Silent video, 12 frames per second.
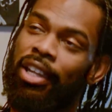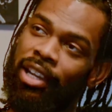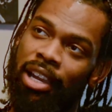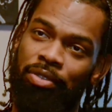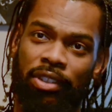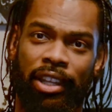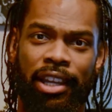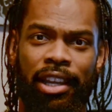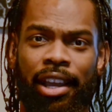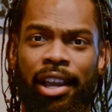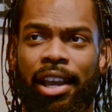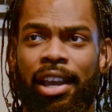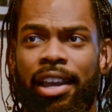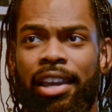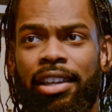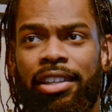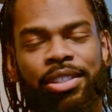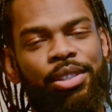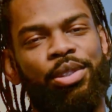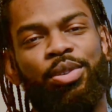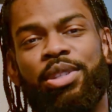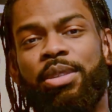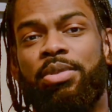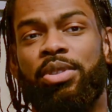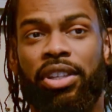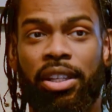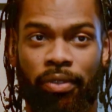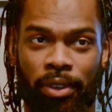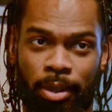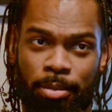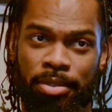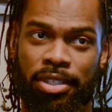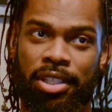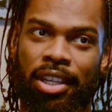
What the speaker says: after that, I continued doing some screen films,